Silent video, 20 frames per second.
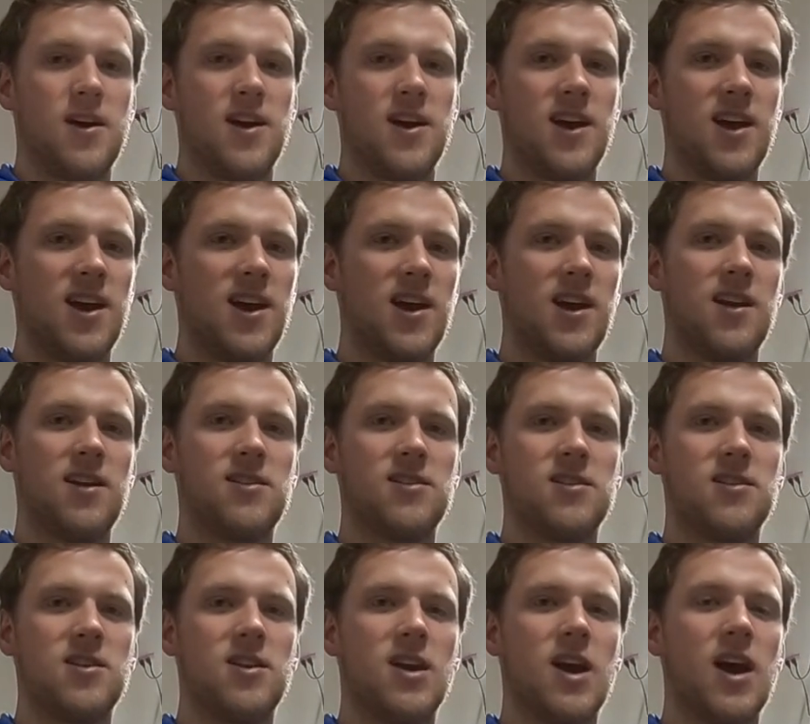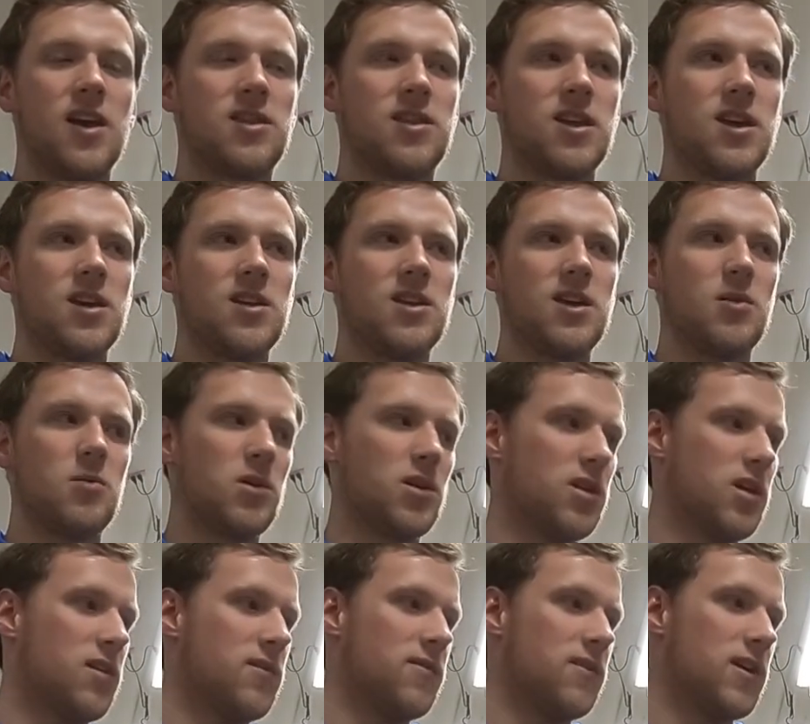And I think that we
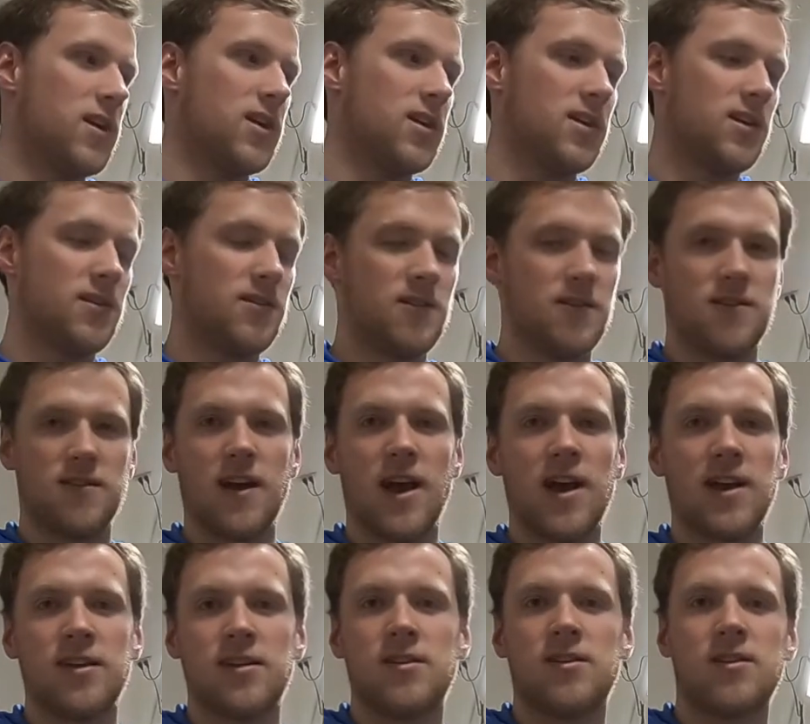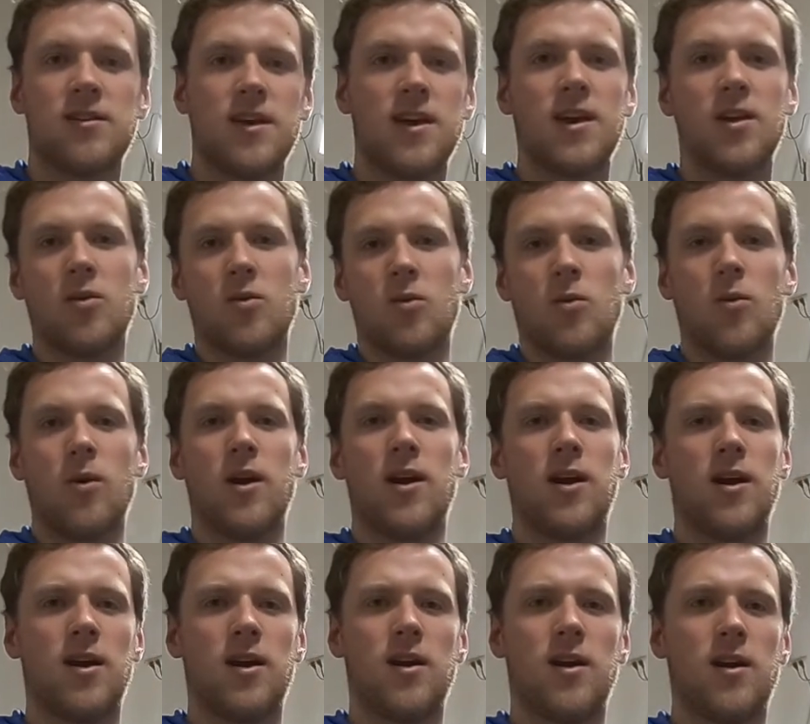live in a society today
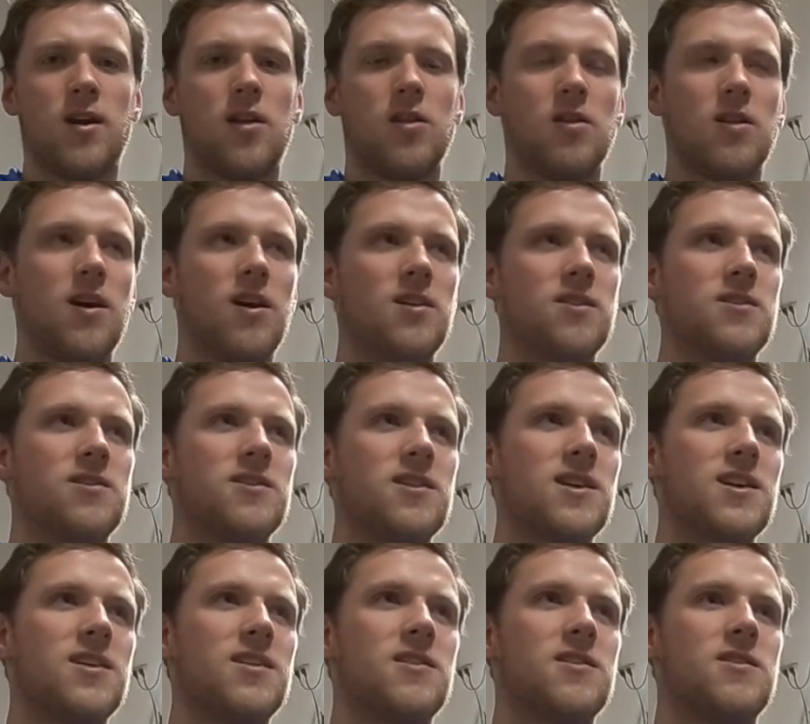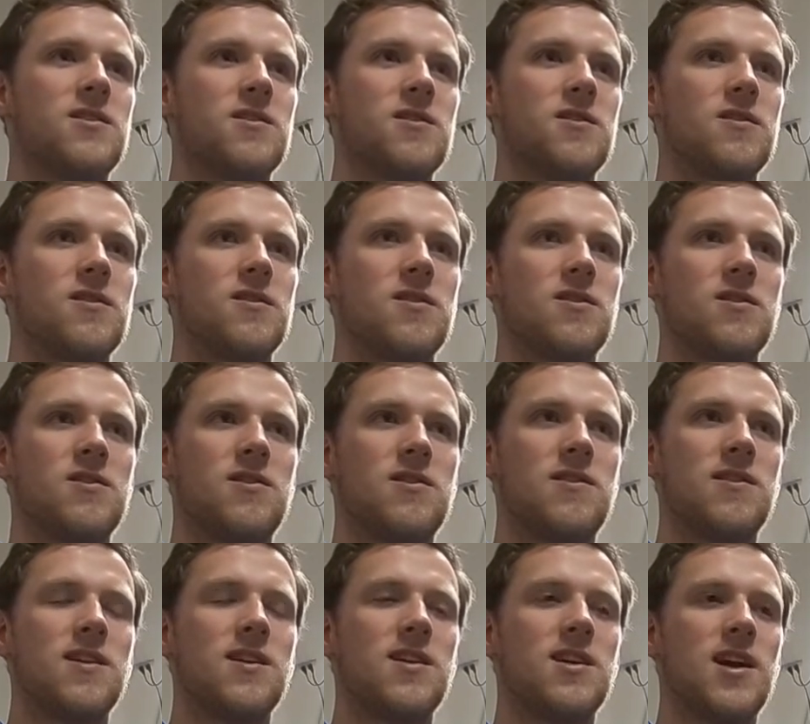where lust is
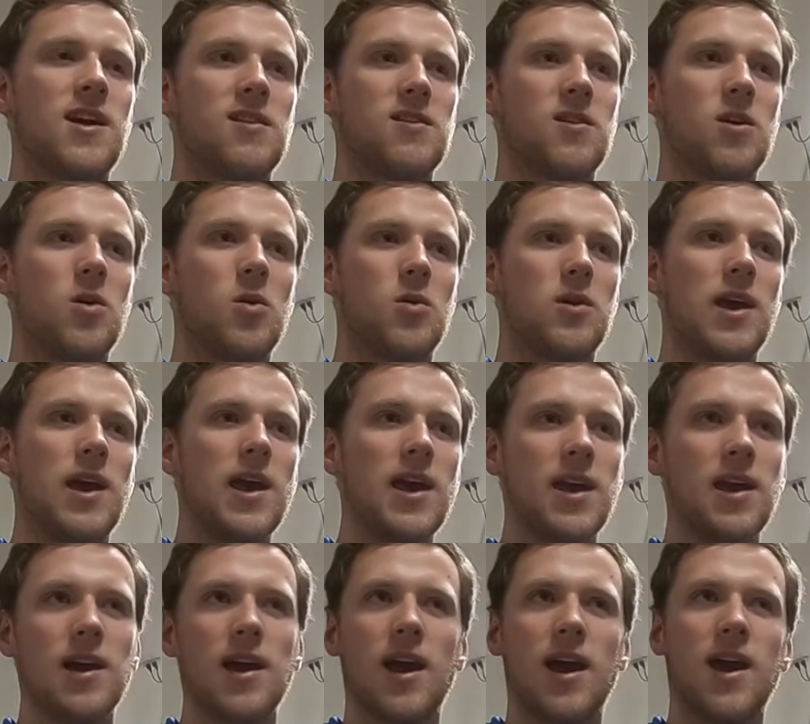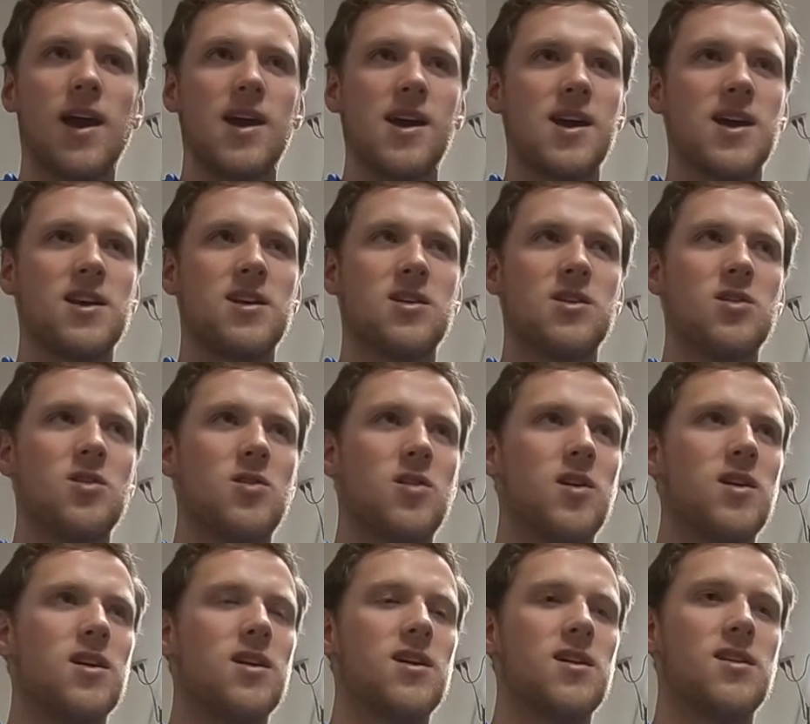seen as okay, and you
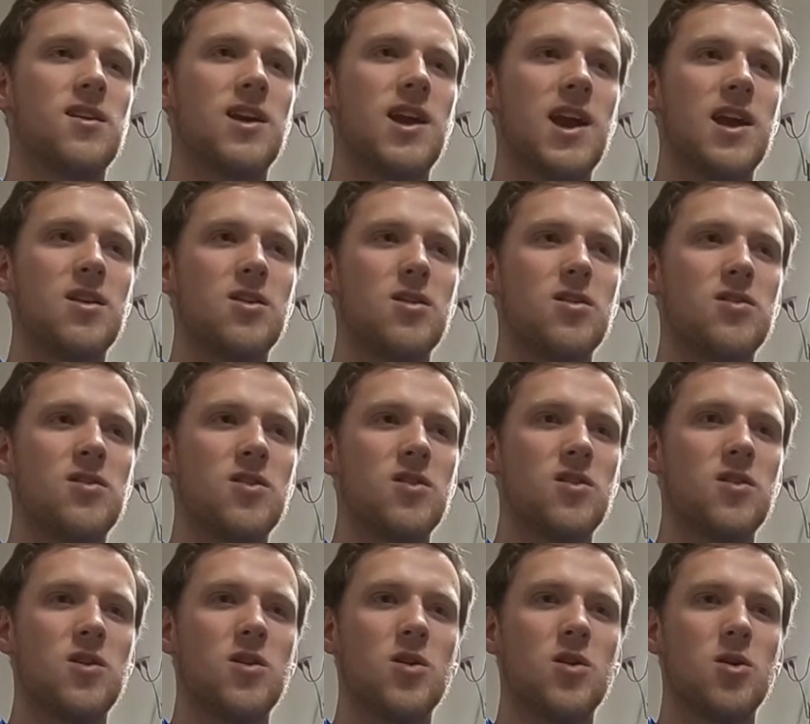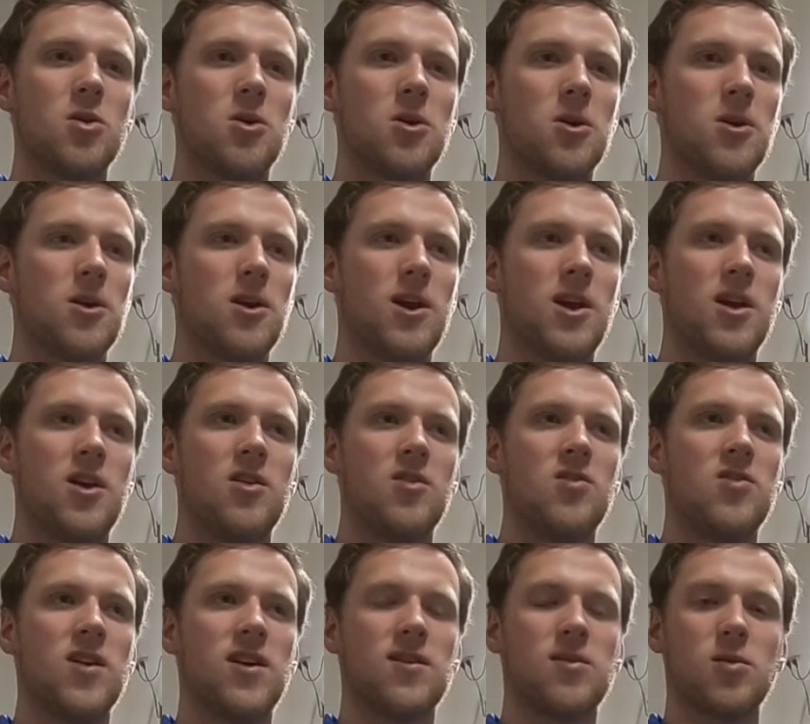can cater to your
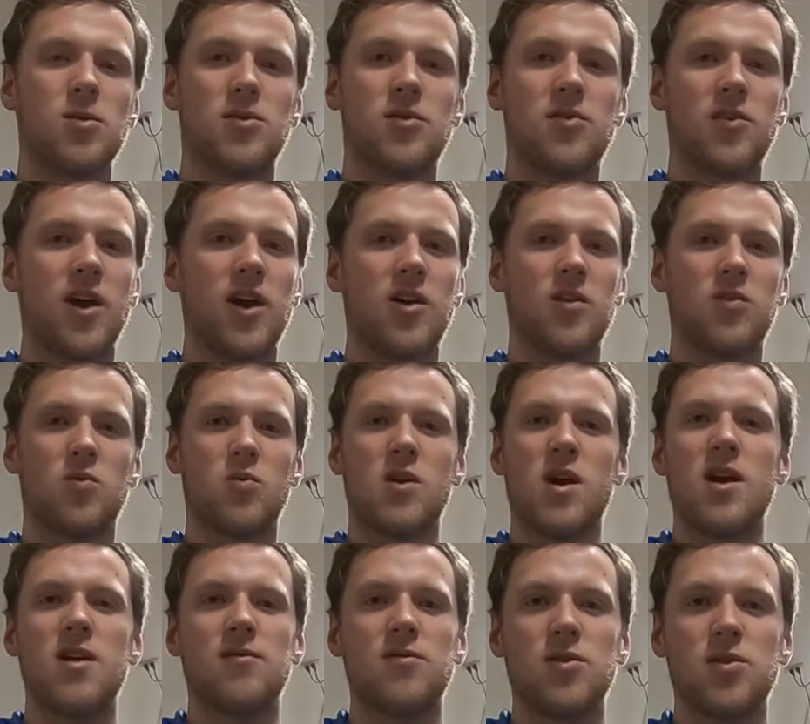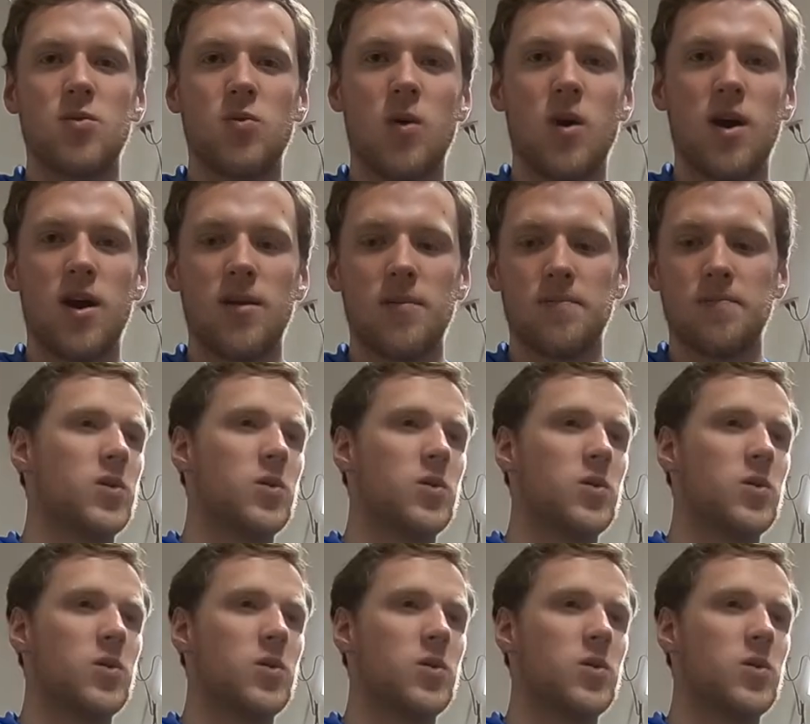sexual desires whenever you want.